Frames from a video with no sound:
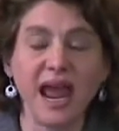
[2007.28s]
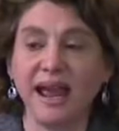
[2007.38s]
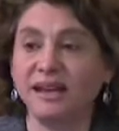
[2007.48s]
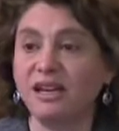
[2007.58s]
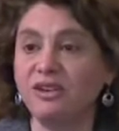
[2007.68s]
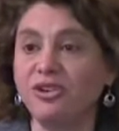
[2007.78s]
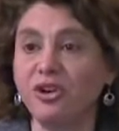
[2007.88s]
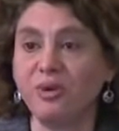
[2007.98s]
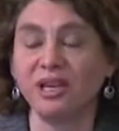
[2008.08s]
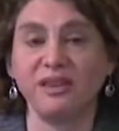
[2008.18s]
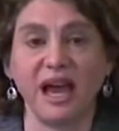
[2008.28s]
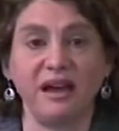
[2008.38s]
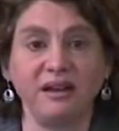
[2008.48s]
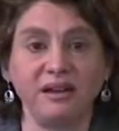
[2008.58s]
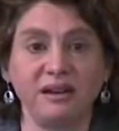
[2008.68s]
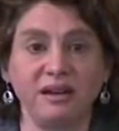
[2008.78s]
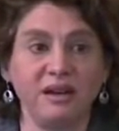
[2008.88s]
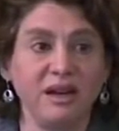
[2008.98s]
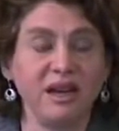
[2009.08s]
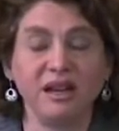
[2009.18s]
And in doing that,
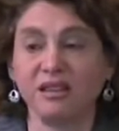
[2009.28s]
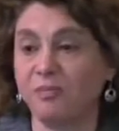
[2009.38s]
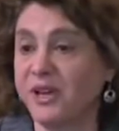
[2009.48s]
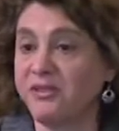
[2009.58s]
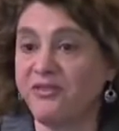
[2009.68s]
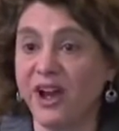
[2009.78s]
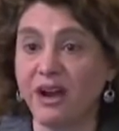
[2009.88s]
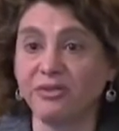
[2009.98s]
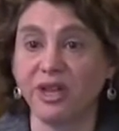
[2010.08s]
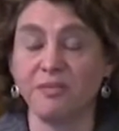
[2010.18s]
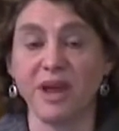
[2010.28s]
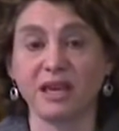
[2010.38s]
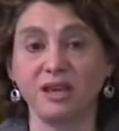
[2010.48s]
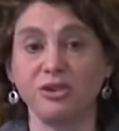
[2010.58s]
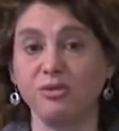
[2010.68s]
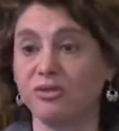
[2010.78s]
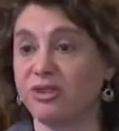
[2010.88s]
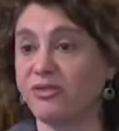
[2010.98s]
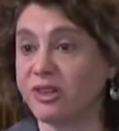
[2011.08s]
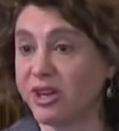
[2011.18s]
it's been found that making use
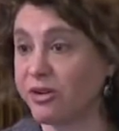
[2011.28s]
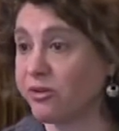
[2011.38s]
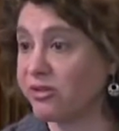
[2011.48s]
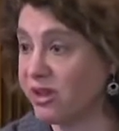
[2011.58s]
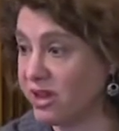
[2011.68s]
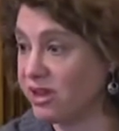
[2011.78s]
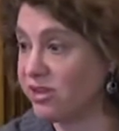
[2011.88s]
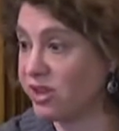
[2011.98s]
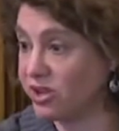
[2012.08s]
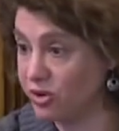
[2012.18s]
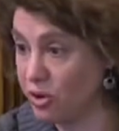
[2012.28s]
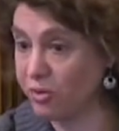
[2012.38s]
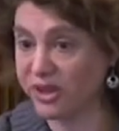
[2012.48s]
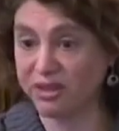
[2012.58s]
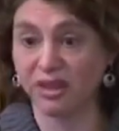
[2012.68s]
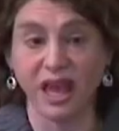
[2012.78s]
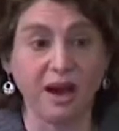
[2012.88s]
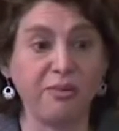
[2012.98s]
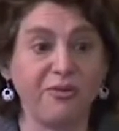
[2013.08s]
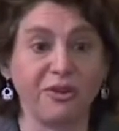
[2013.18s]
of clickers is enormously
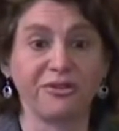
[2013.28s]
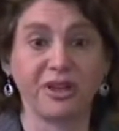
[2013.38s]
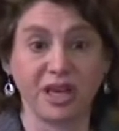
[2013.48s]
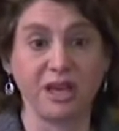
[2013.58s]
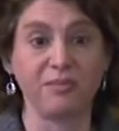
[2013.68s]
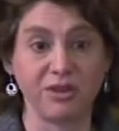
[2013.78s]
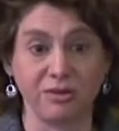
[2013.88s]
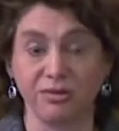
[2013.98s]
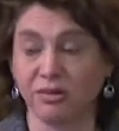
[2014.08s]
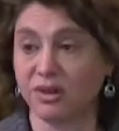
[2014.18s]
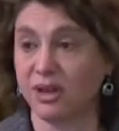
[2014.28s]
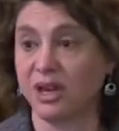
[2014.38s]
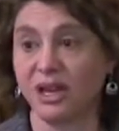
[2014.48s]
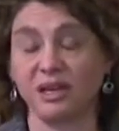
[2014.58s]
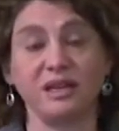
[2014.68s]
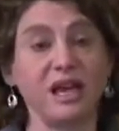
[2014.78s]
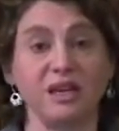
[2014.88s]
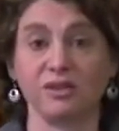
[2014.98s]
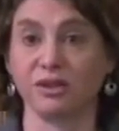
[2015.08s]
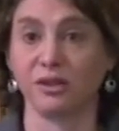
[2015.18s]
helpful to keep students
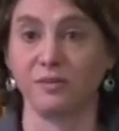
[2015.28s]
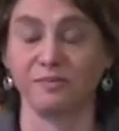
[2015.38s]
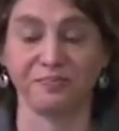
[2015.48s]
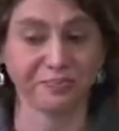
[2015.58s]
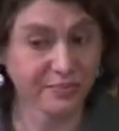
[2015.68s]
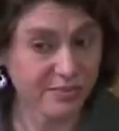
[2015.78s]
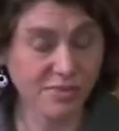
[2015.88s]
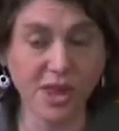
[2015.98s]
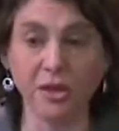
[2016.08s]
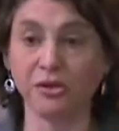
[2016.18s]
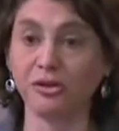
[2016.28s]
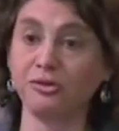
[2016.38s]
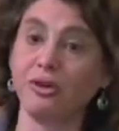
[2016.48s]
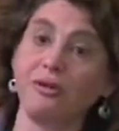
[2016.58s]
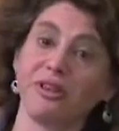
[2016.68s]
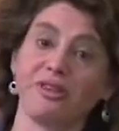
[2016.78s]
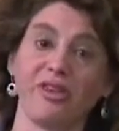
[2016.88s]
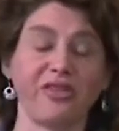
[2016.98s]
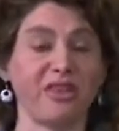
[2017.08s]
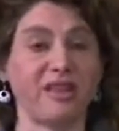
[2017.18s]
engaged. So you'll notice
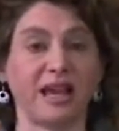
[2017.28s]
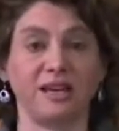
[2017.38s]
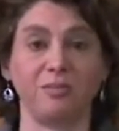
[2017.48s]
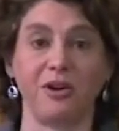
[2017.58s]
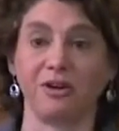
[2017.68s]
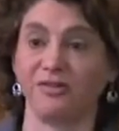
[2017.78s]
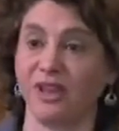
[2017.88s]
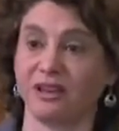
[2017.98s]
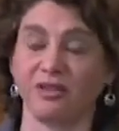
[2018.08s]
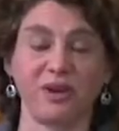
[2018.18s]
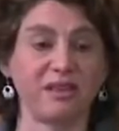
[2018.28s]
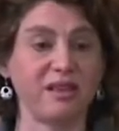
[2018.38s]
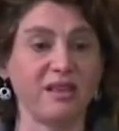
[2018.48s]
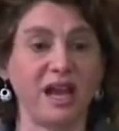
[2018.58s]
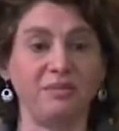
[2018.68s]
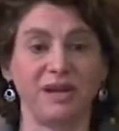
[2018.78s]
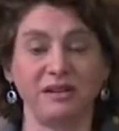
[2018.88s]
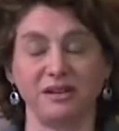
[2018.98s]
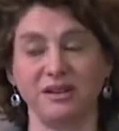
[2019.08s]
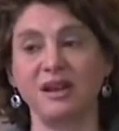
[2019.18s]
that the second part of next week's
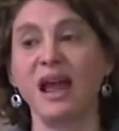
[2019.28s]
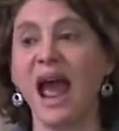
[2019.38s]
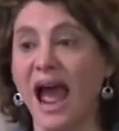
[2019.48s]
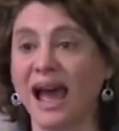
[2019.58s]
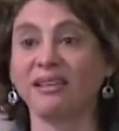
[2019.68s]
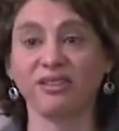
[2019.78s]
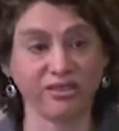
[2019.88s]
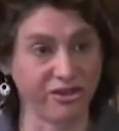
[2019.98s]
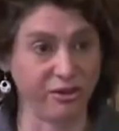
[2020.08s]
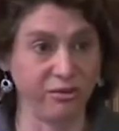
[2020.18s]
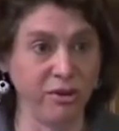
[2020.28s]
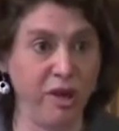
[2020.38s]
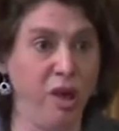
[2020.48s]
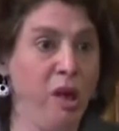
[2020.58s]
assignment asks you,